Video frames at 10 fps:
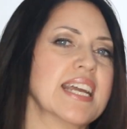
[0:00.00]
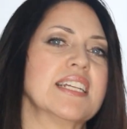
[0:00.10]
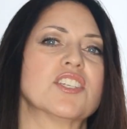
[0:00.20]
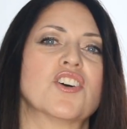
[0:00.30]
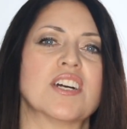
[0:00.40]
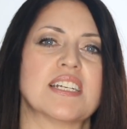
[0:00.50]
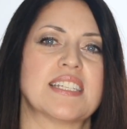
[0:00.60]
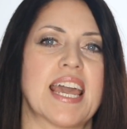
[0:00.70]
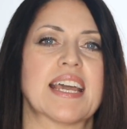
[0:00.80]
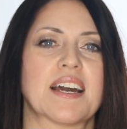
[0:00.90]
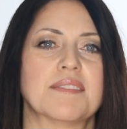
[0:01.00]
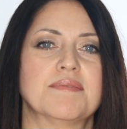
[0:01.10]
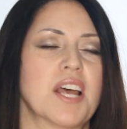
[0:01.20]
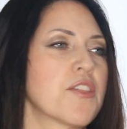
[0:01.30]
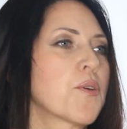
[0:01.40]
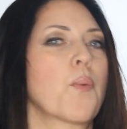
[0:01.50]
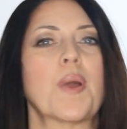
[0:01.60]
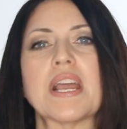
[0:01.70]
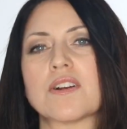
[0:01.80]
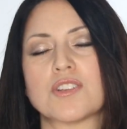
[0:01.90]
it's going to take another
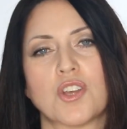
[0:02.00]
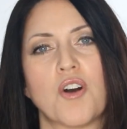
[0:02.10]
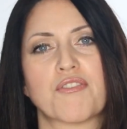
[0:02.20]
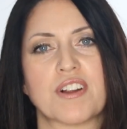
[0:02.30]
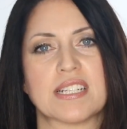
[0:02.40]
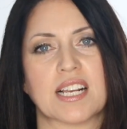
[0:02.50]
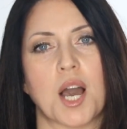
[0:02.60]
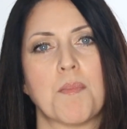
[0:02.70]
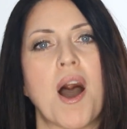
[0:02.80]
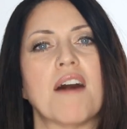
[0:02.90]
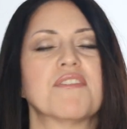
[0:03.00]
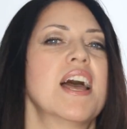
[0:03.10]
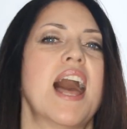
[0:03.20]
week or so for it to come off.